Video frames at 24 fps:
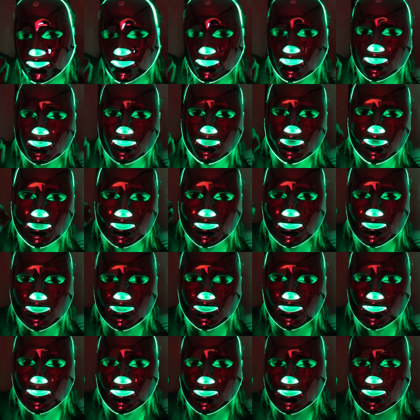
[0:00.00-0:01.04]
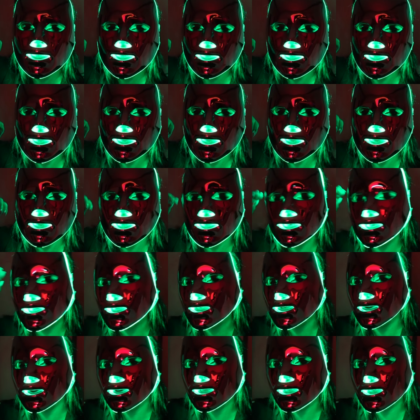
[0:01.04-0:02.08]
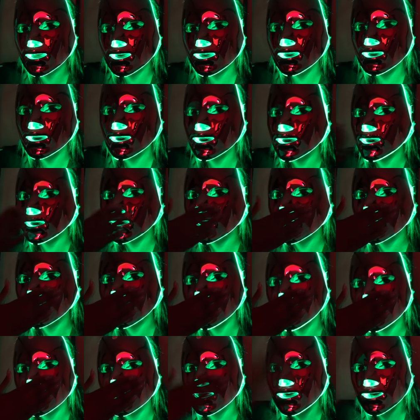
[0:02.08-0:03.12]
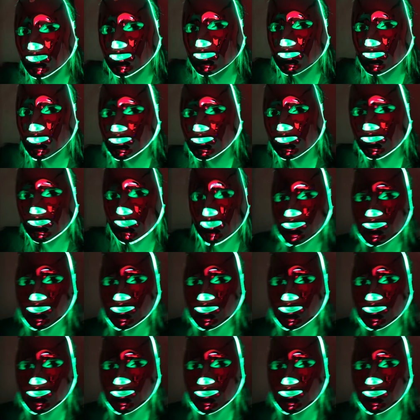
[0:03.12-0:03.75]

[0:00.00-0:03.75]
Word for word: and I will catch you guys in the next one. Mwah.